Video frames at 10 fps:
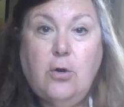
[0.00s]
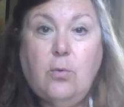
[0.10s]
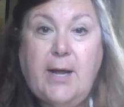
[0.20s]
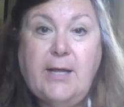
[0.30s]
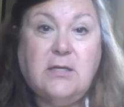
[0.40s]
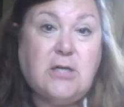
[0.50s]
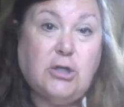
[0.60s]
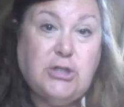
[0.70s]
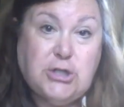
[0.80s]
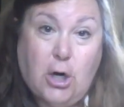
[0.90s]
right? It's
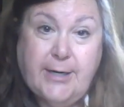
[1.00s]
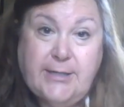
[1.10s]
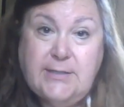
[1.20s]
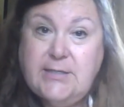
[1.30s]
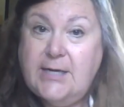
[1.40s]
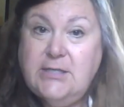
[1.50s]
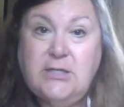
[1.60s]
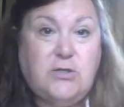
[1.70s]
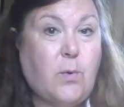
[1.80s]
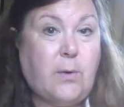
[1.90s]
called stare
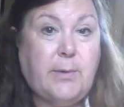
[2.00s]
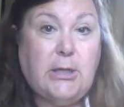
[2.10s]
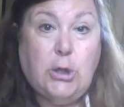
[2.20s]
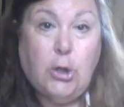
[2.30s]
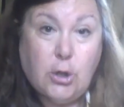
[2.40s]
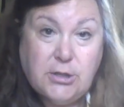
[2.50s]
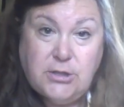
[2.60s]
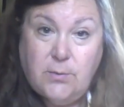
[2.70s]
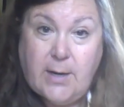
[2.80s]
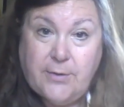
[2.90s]
decisis, where we look
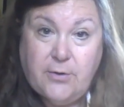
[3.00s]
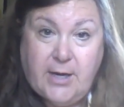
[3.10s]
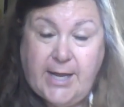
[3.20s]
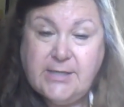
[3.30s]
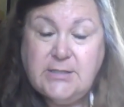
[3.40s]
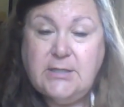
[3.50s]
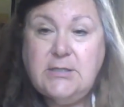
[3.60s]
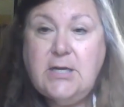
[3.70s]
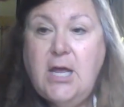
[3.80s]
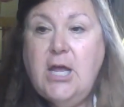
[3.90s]
to other cases.